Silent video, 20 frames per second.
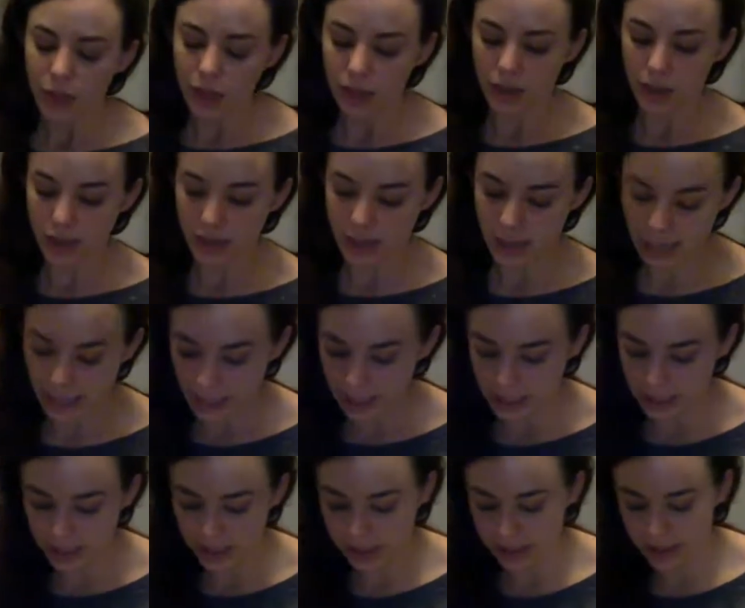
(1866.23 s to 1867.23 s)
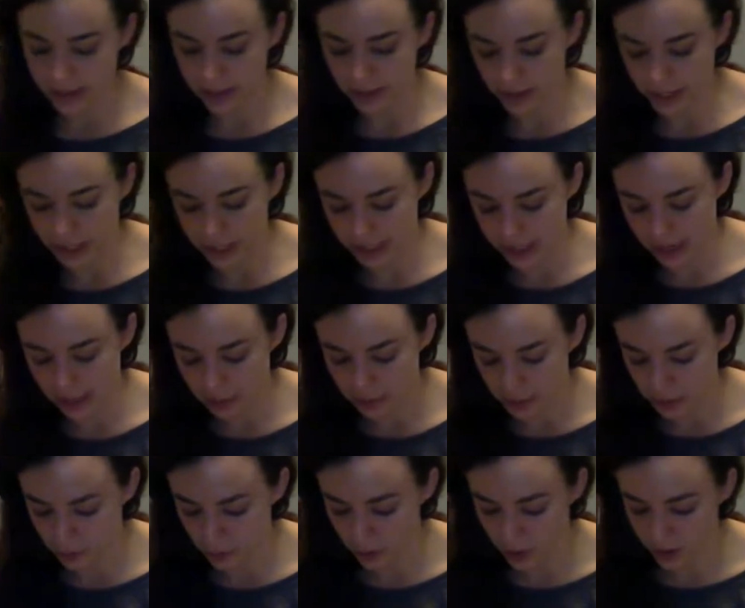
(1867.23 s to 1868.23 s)
The second necessary step in
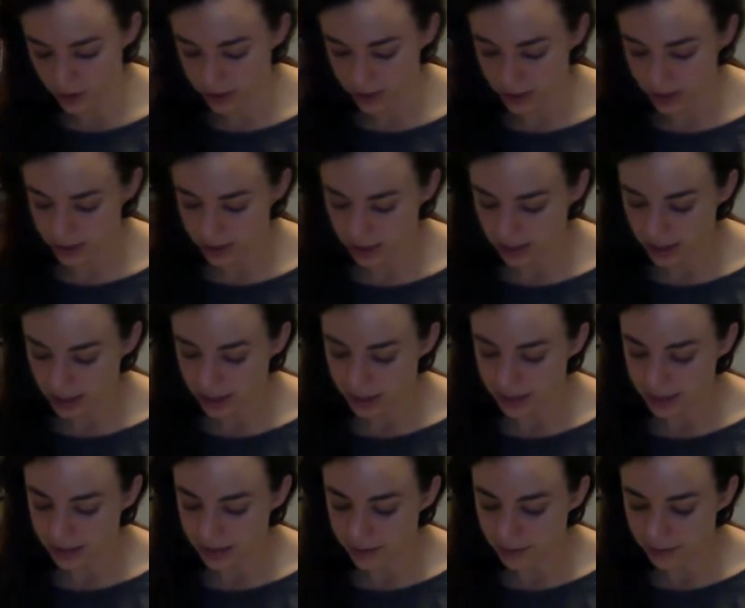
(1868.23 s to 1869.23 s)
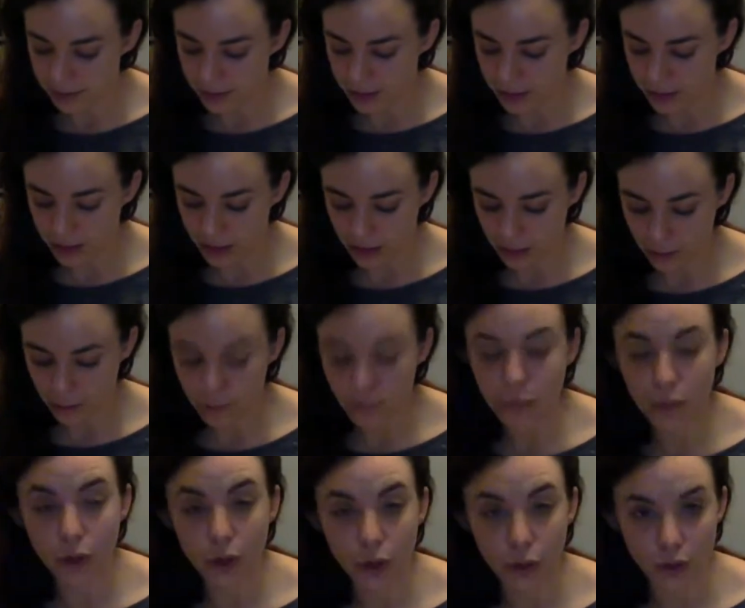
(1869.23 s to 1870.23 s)
the process is a feeling of
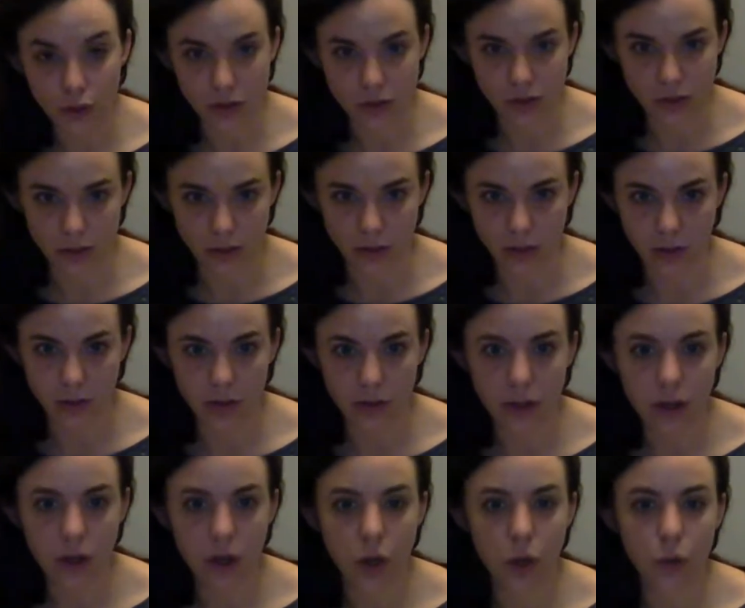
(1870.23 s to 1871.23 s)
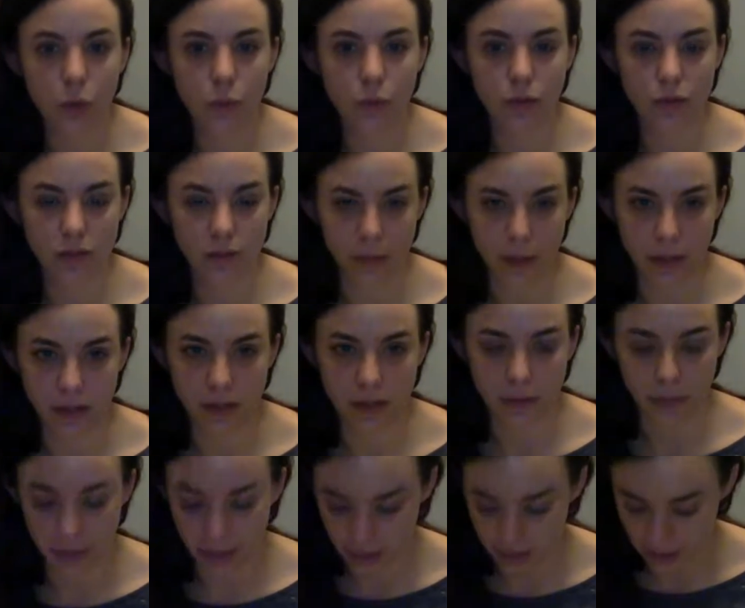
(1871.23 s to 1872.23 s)
personal
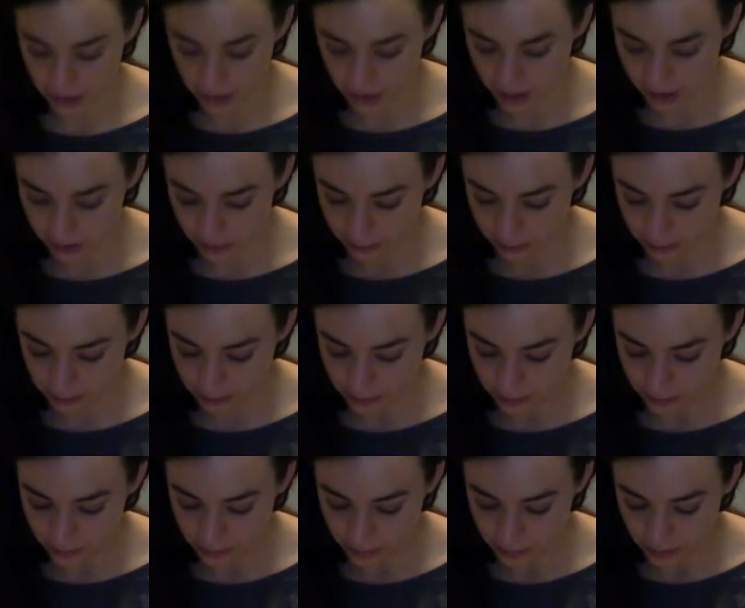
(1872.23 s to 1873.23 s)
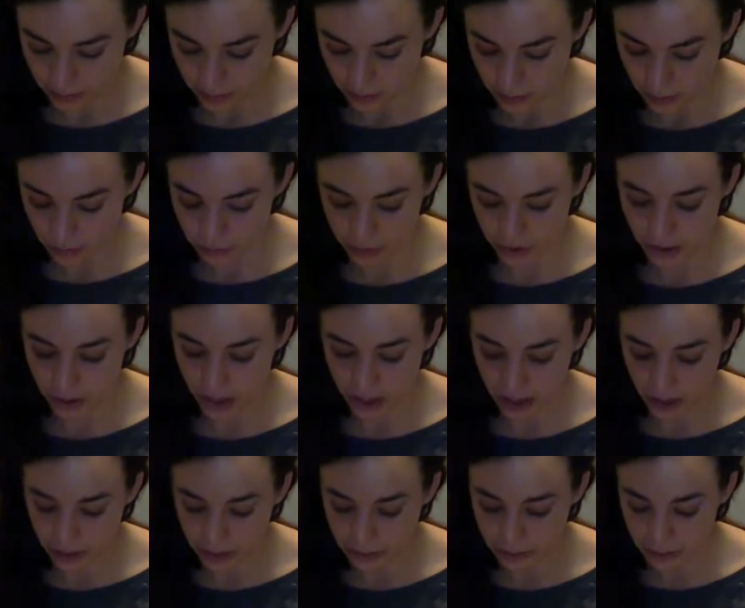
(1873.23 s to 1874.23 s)
responsibility for the
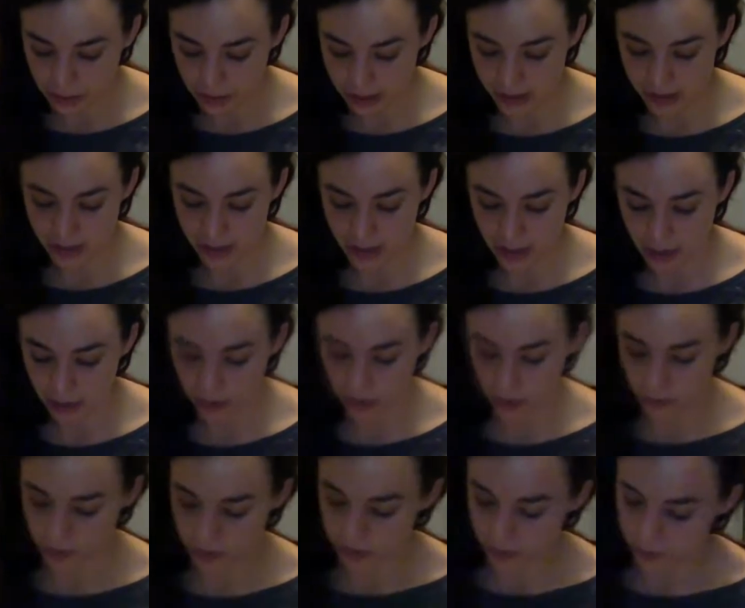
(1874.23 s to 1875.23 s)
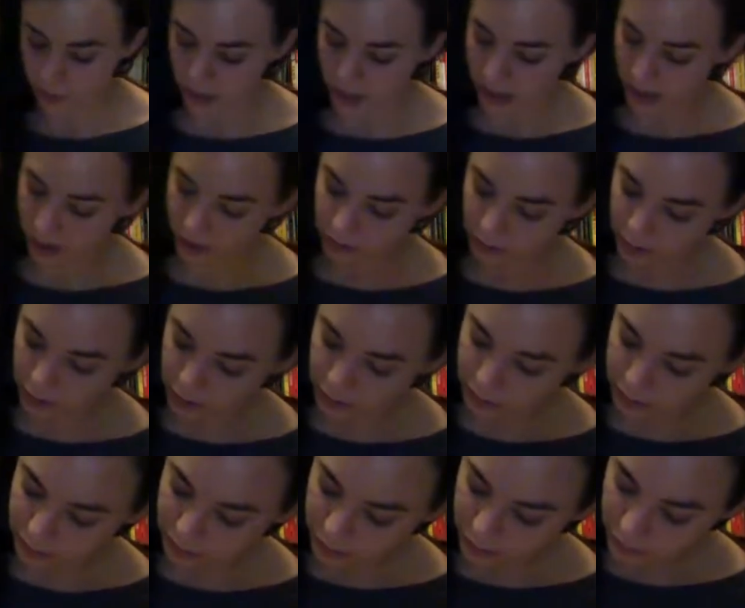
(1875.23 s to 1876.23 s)
unpleasant outcomes of behavior.
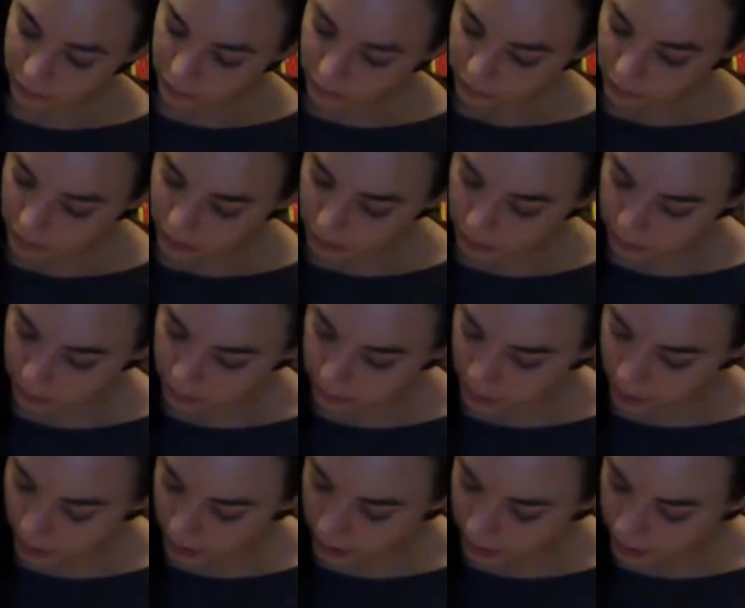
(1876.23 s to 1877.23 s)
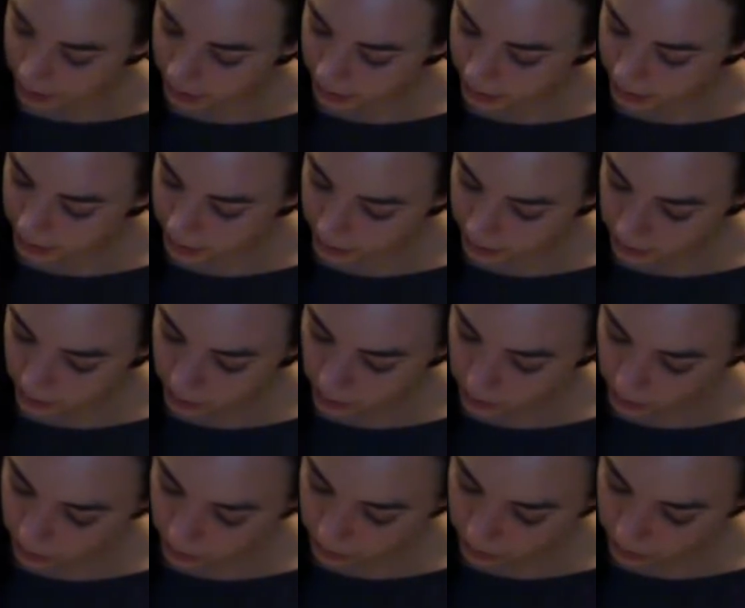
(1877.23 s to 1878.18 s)
Yep, highlighting that too.